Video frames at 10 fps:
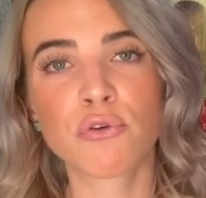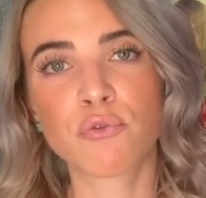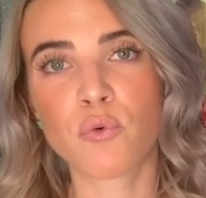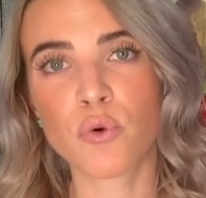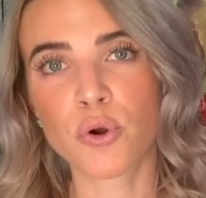
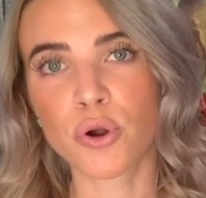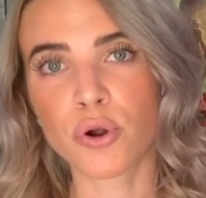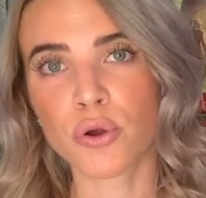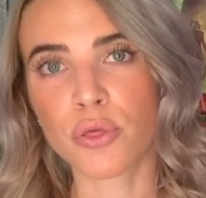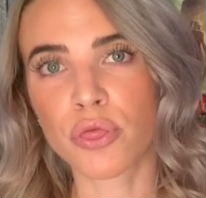
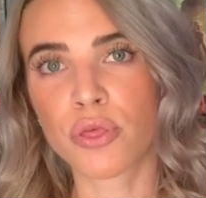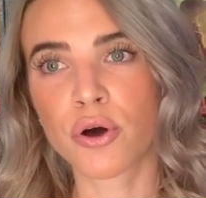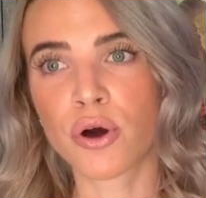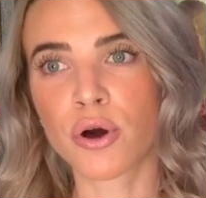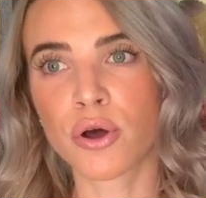for
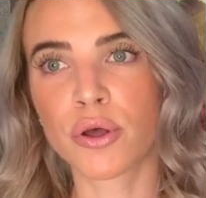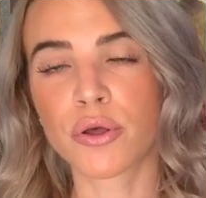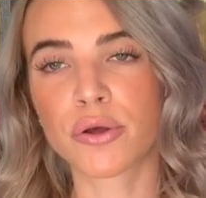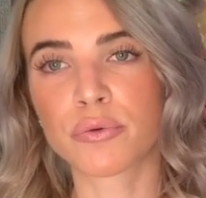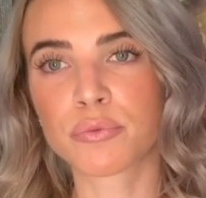
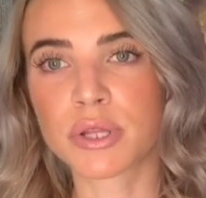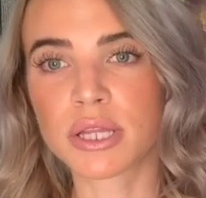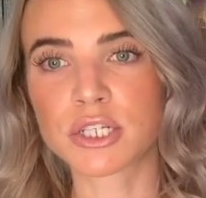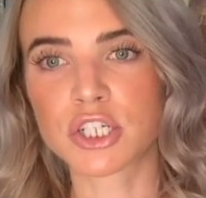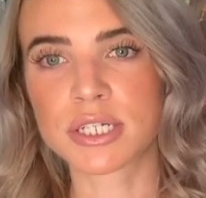the
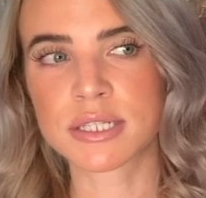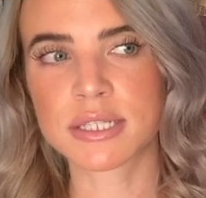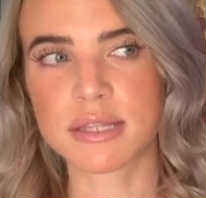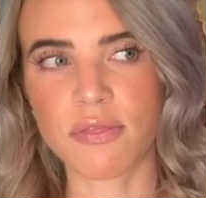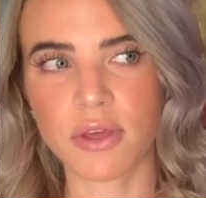religions
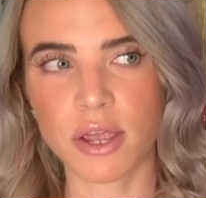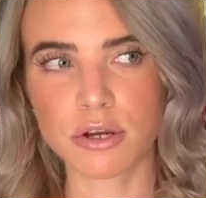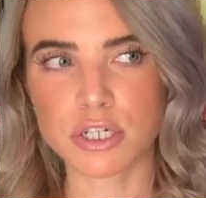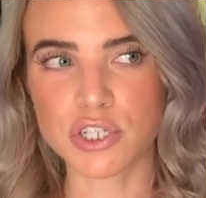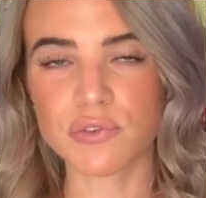that the
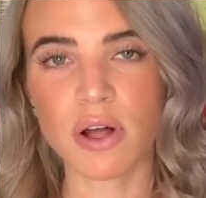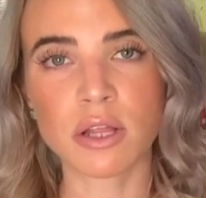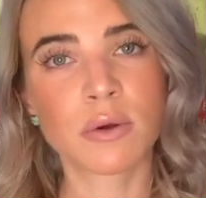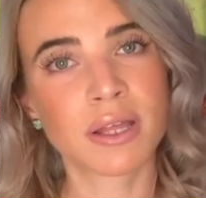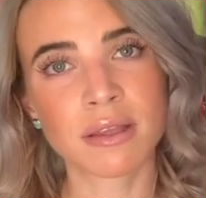characters
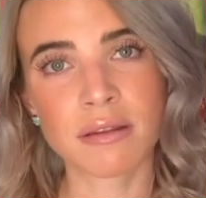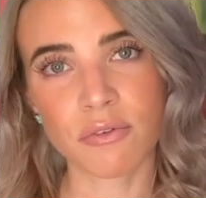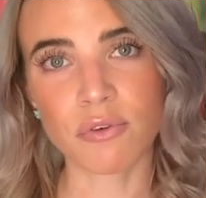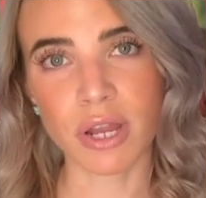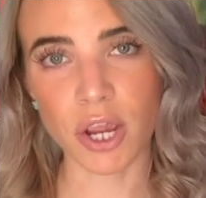follow in the
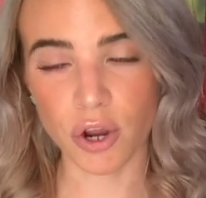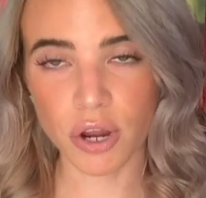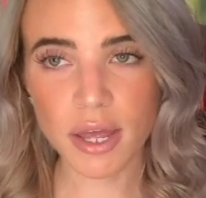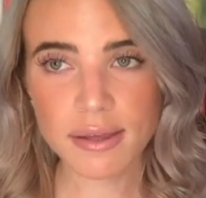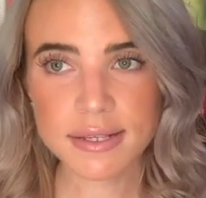different
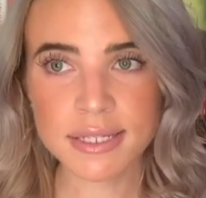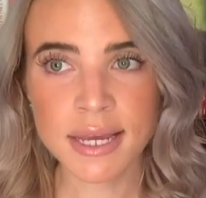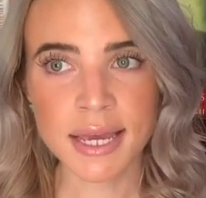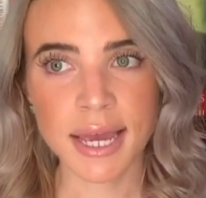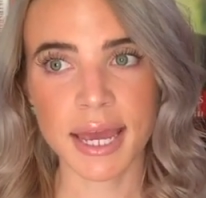areas
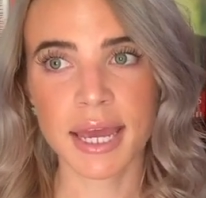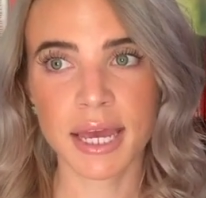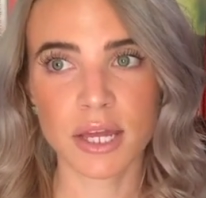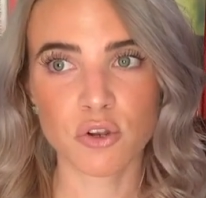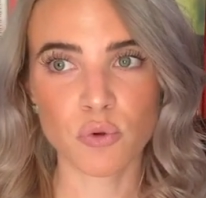
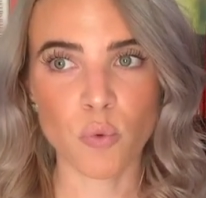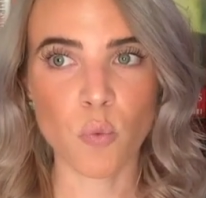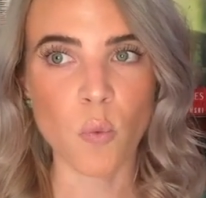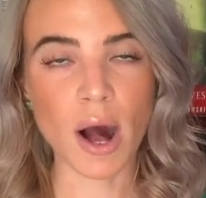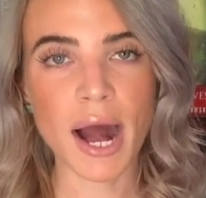and
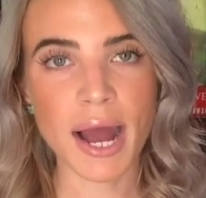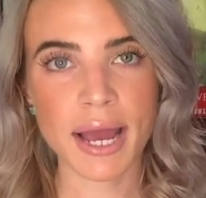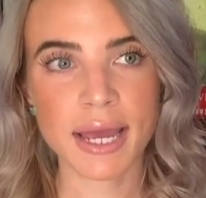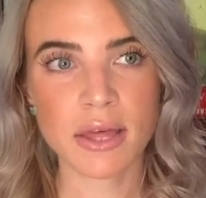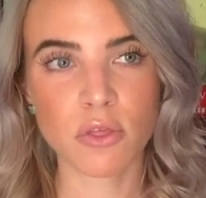
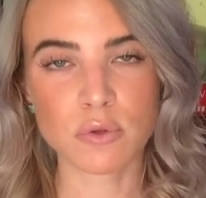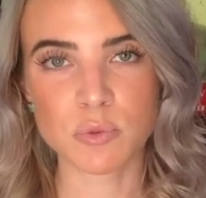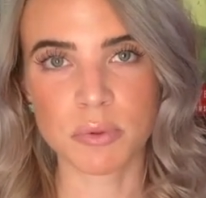why those